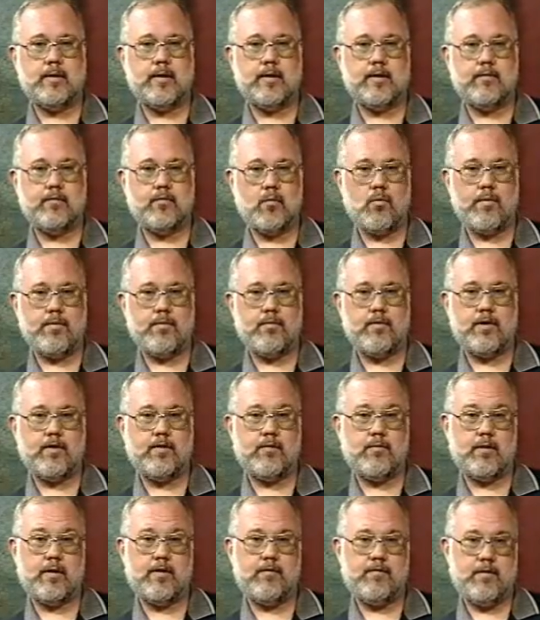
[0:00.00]
at
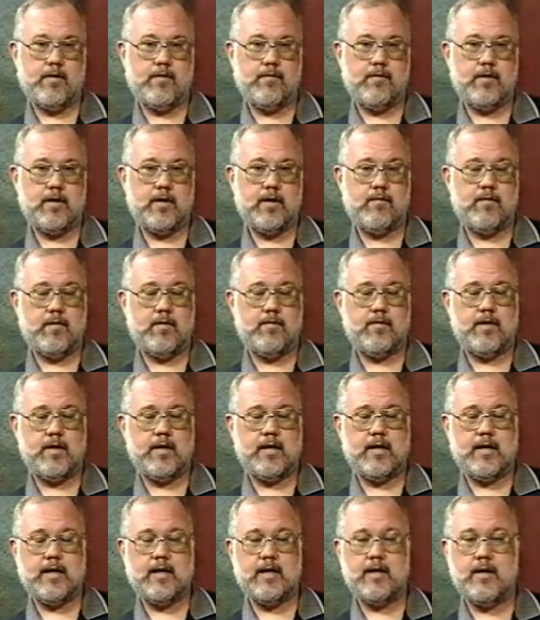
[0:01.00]

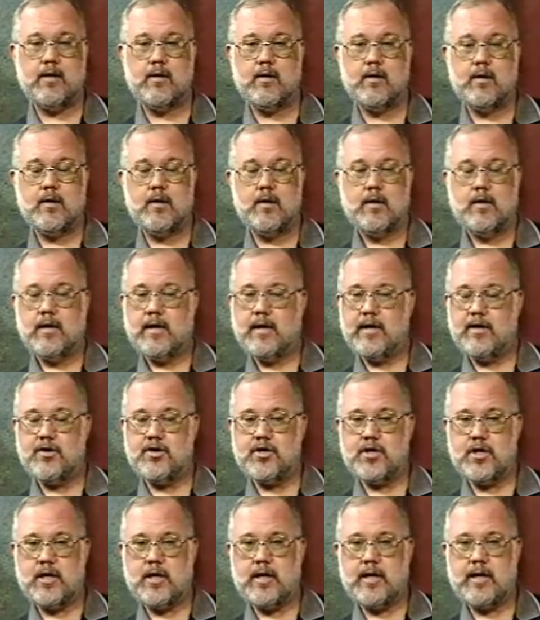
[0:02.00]
433-1559
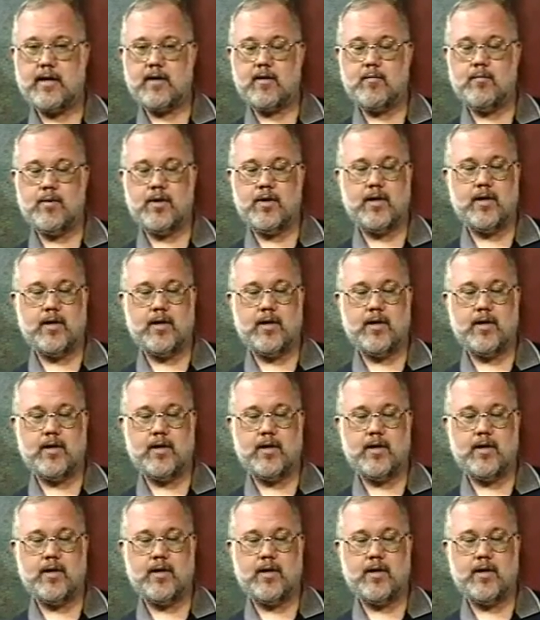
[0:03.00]
and check.